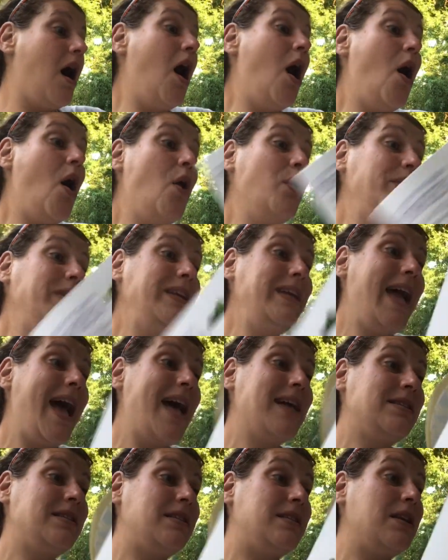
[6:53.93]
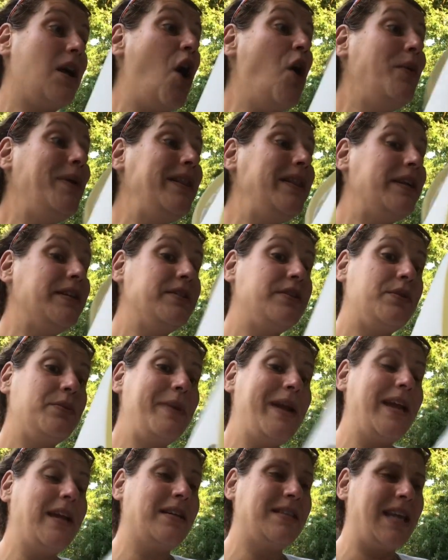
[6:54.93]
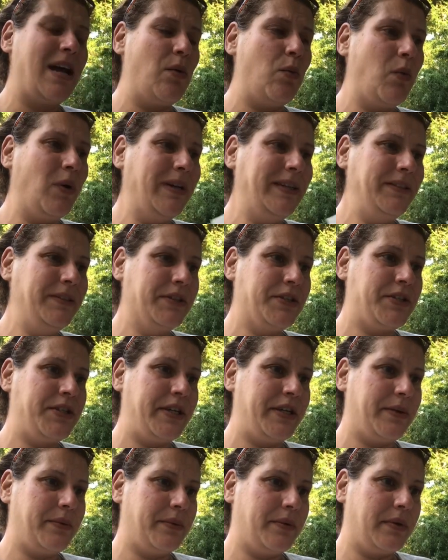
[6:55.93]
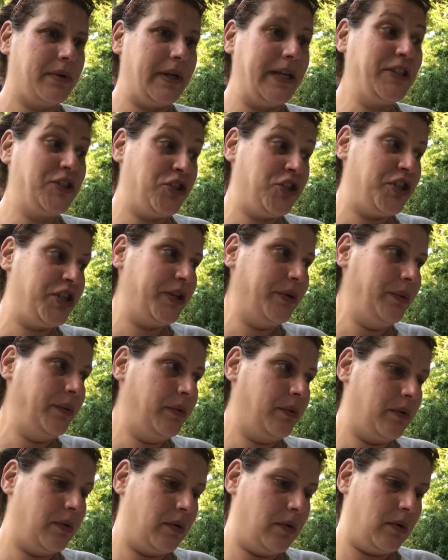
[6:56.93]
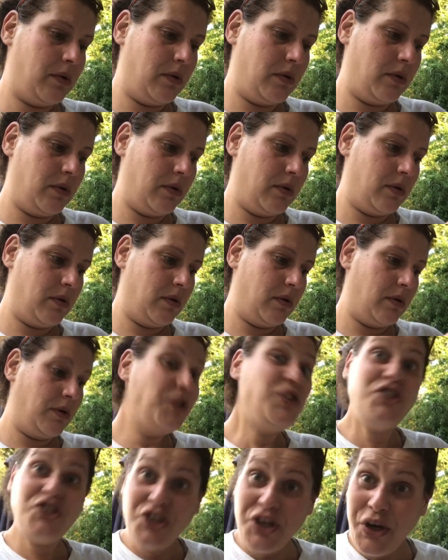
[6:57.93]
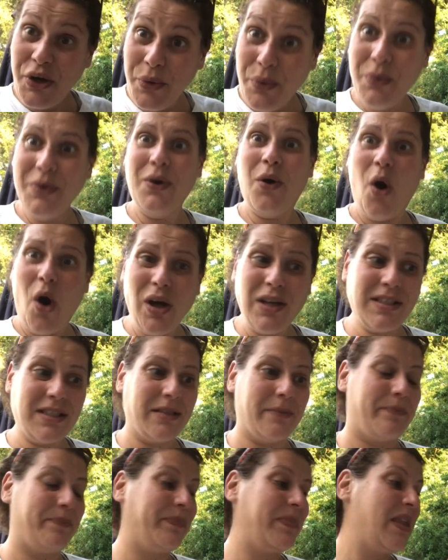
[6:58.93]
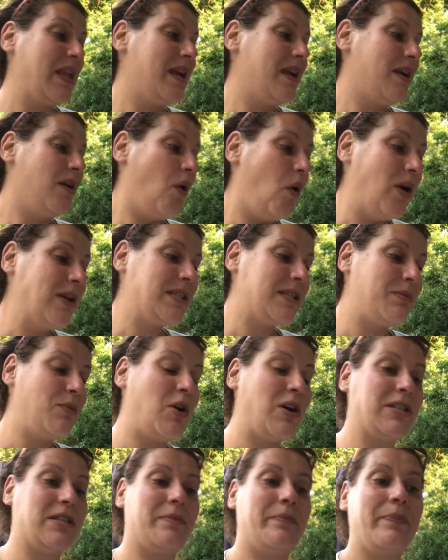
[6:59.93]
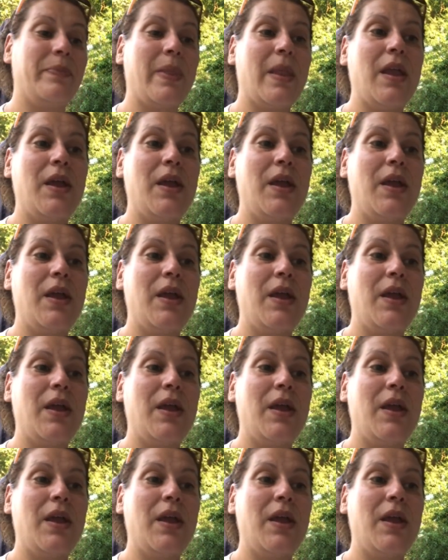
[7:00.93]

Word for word: Oh, yes. Oh, and there's, wait, is that one or two? It's two? Two. Awesome. Awesome, awesome.